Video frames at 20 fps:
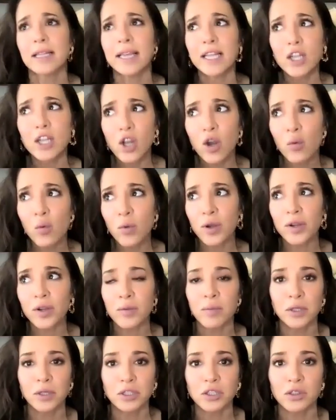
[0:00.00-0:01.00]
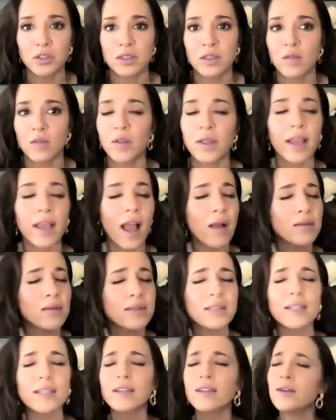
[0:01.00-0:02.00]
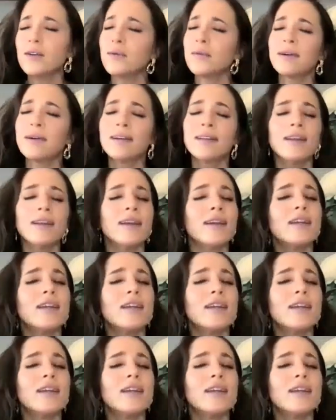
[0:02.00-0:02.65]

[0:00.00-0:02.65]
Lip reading: Like, know where to push yourself. Like, I was like, you know what?